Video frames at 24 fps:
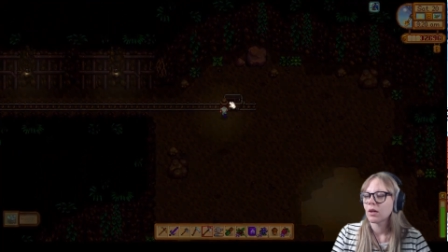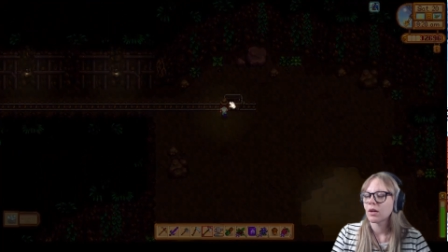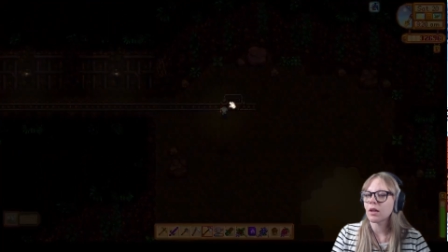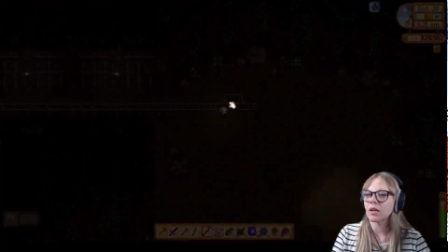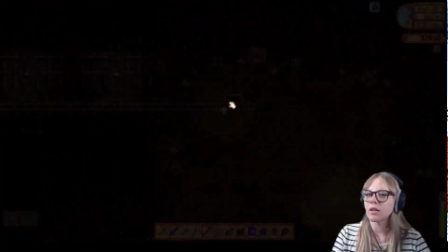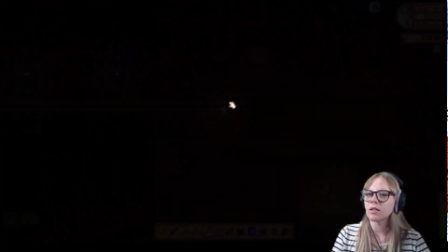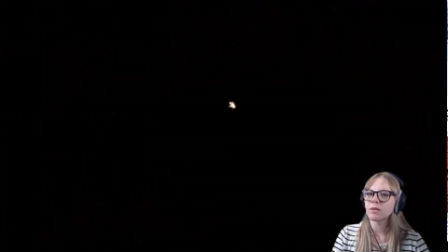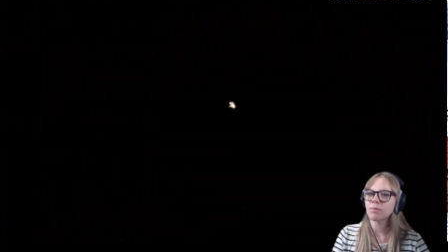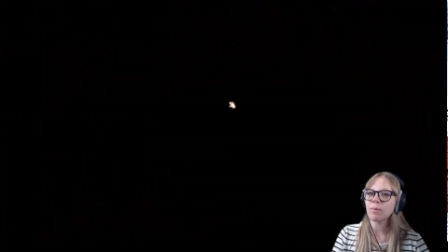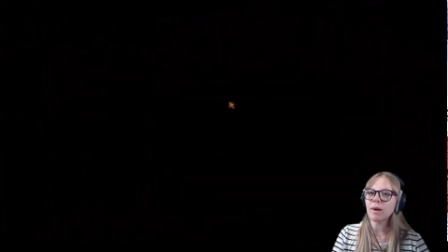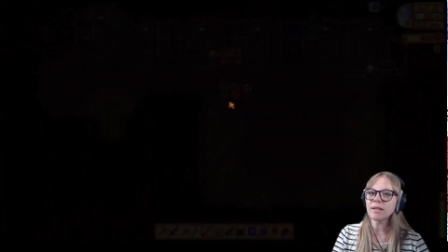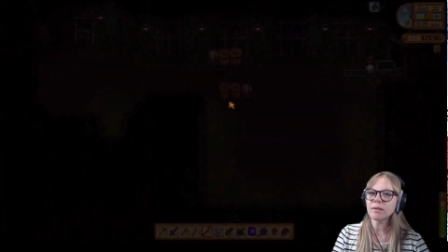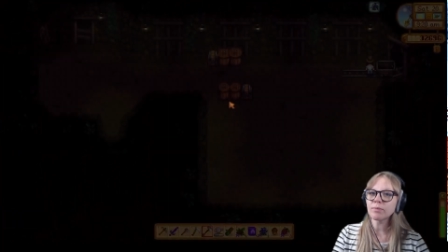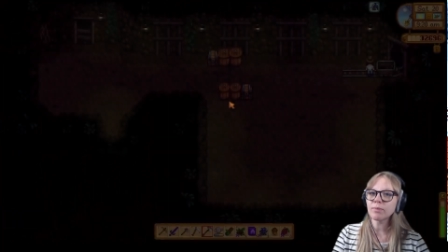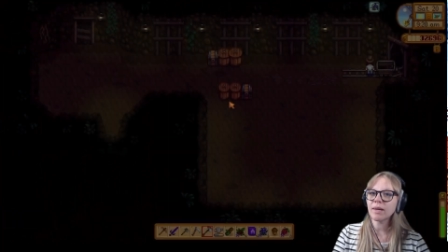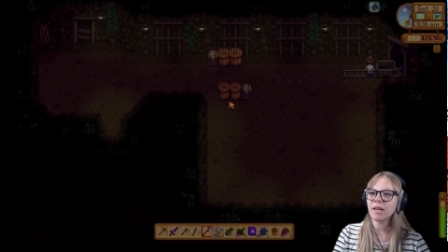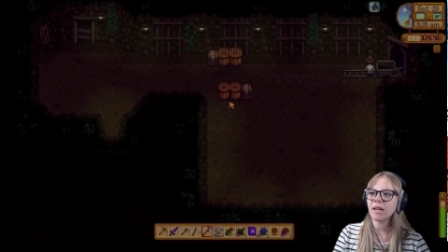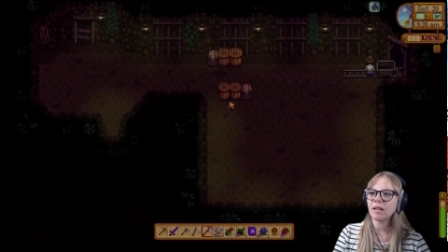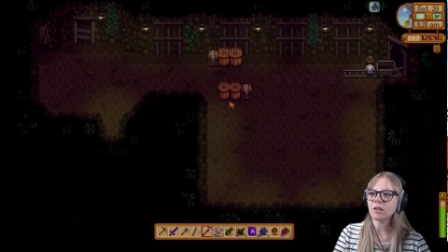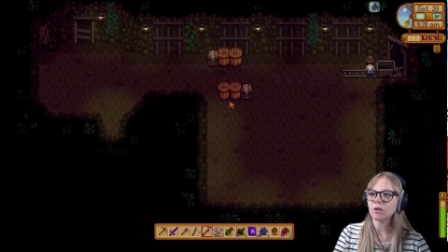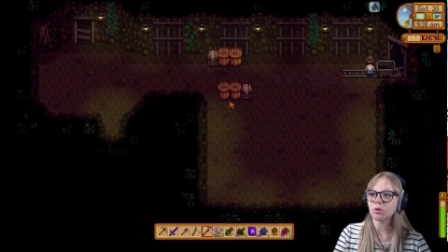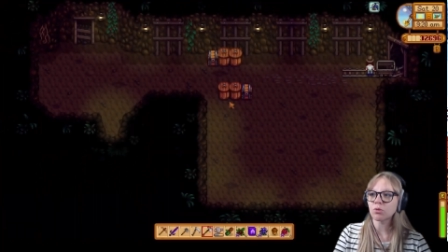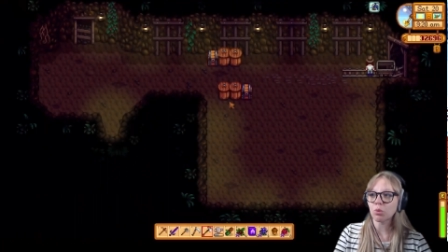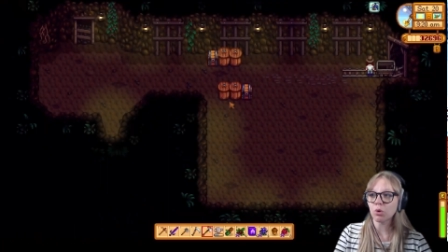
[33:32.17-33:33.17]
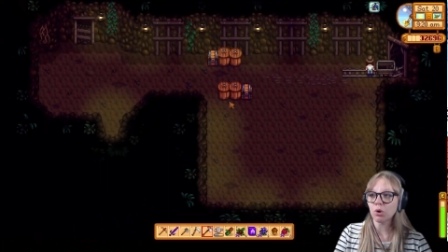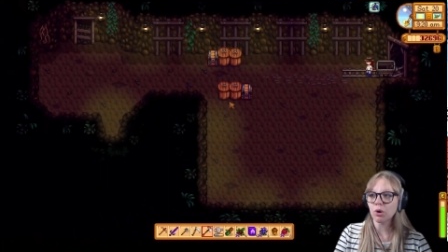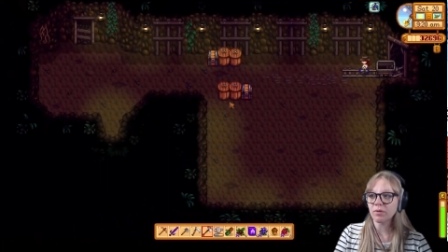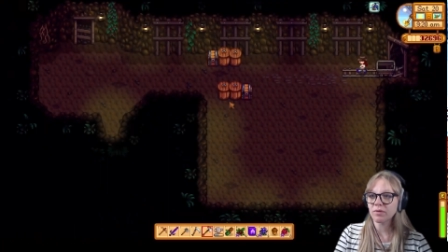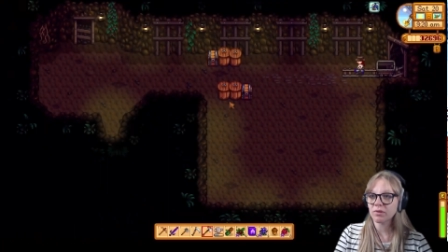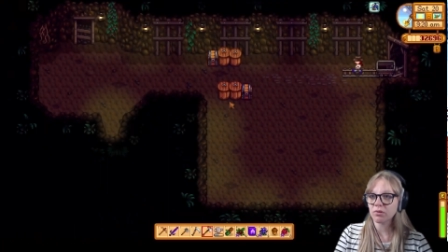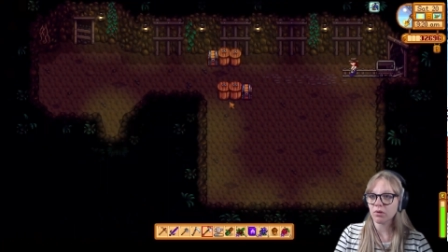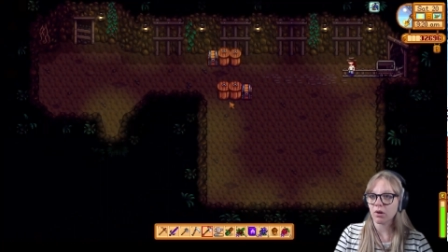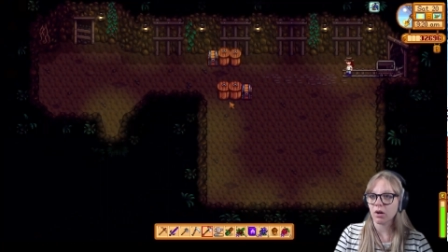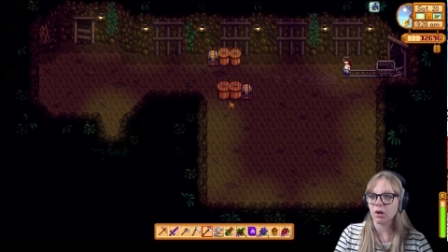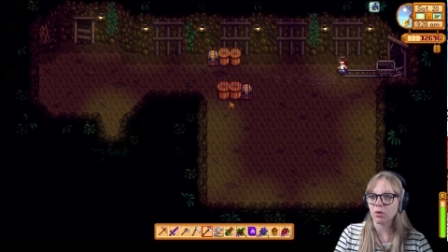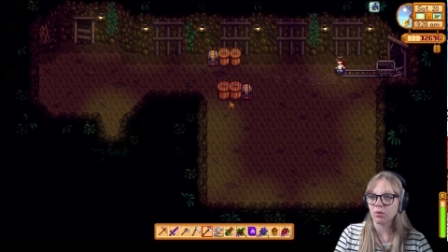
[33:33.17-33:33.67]
Because once we get the dwarf
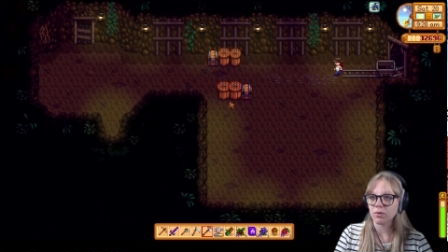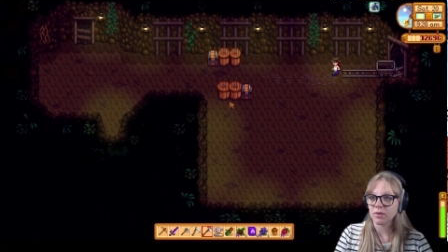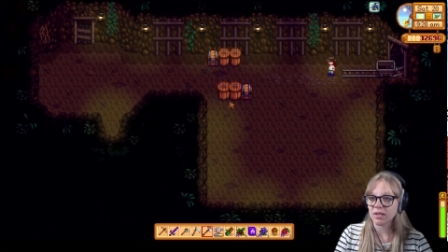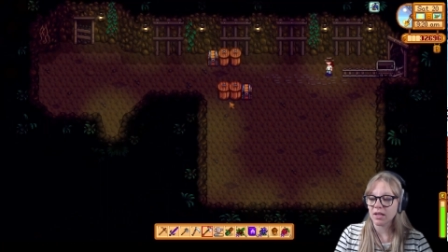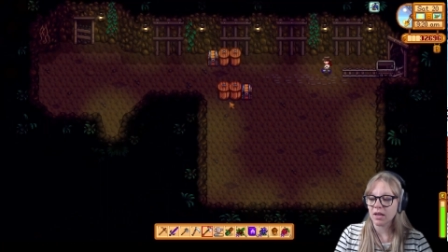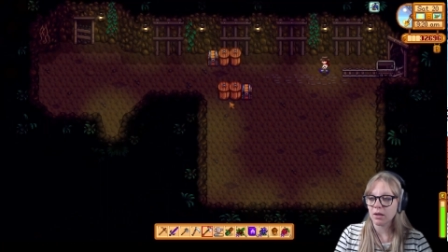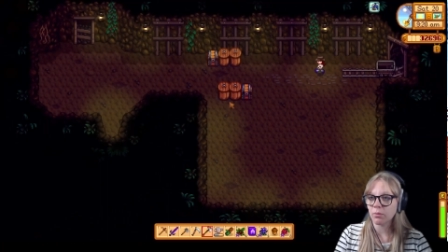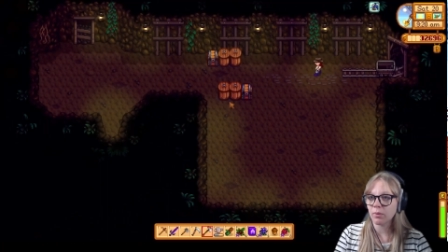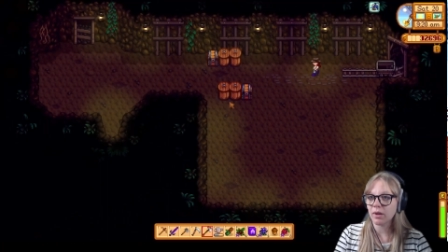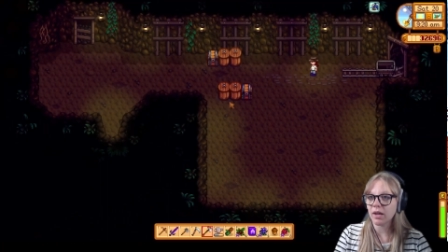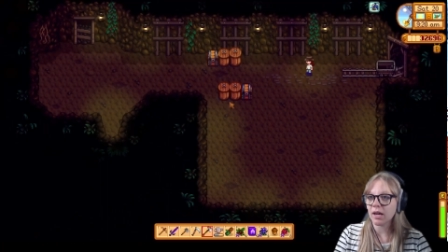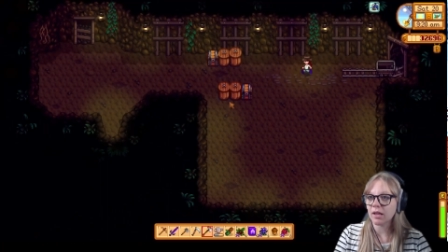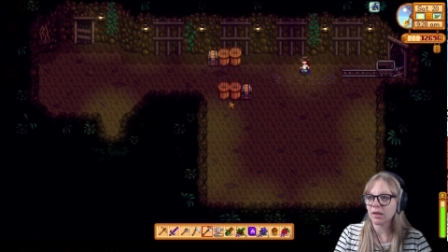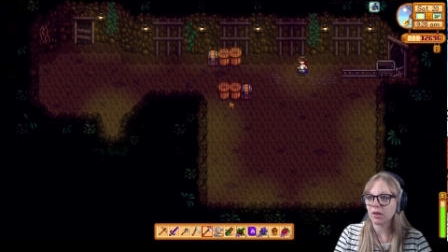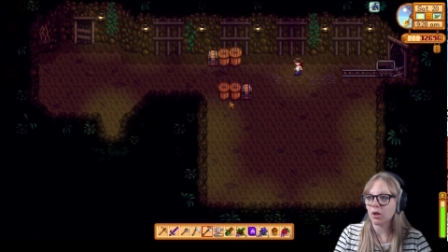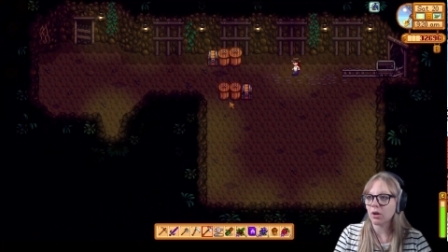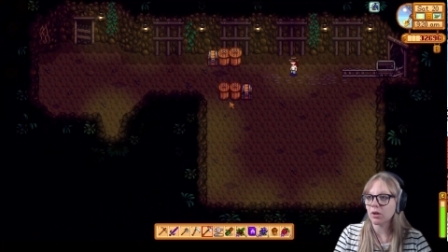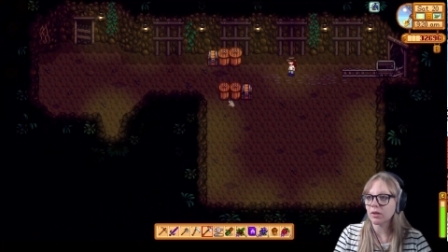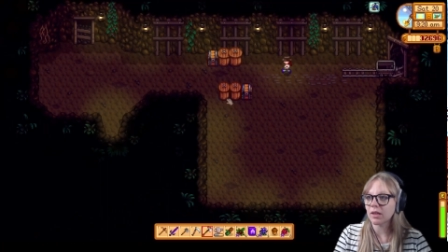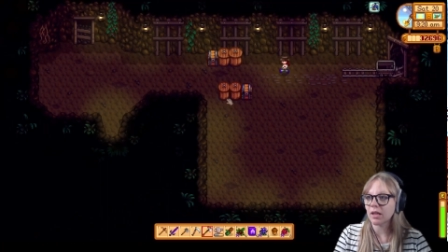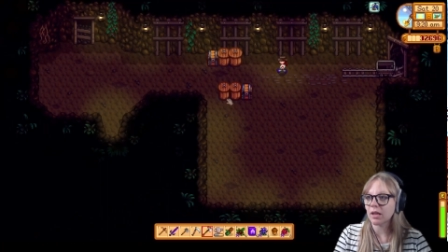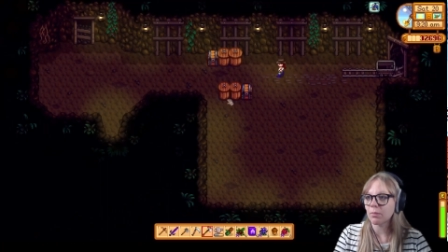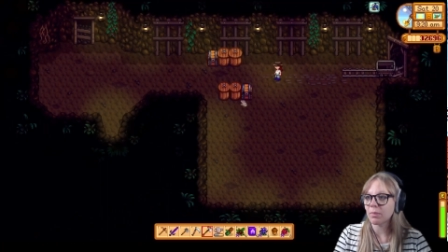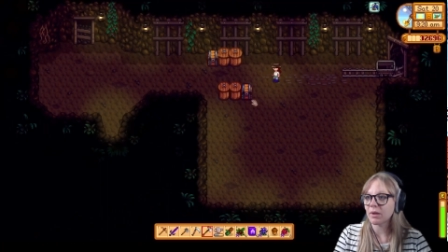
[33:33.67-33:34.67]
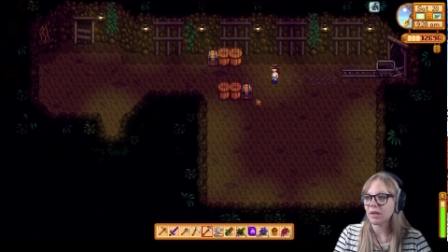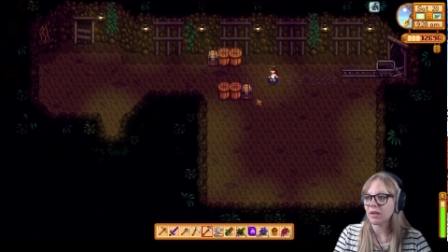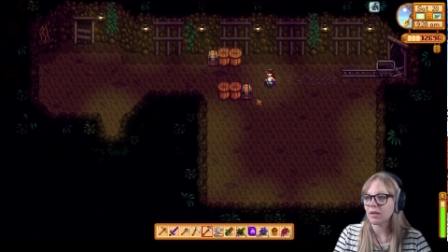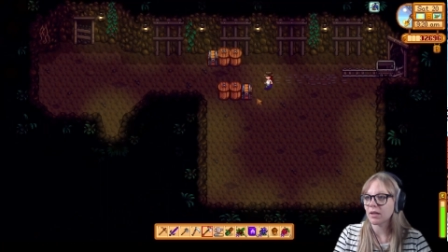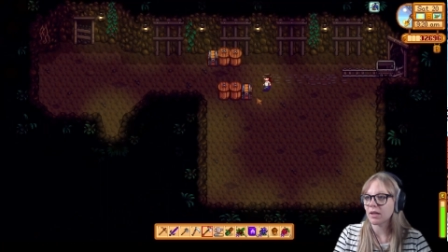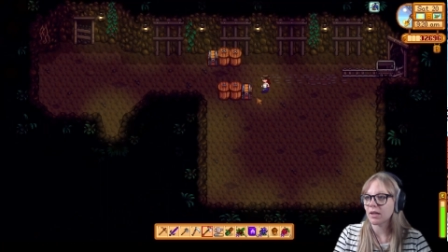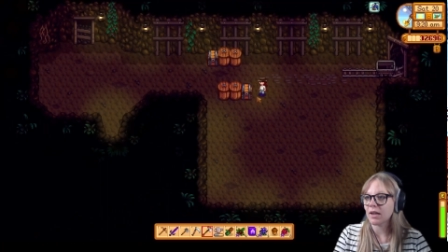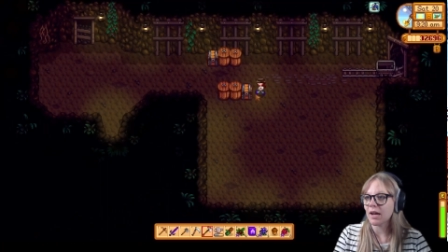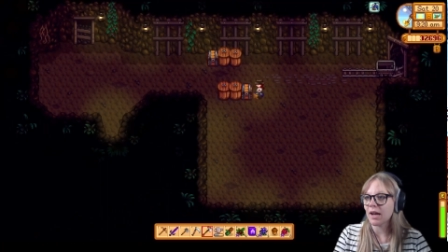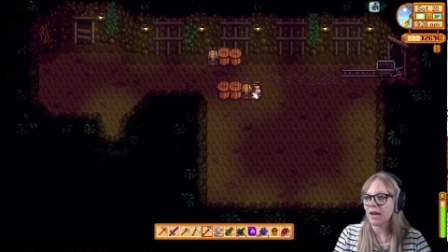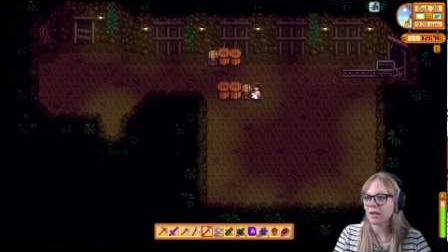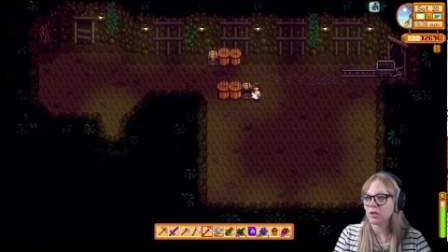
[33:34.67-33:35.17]
scrolls, then we unlock the ability to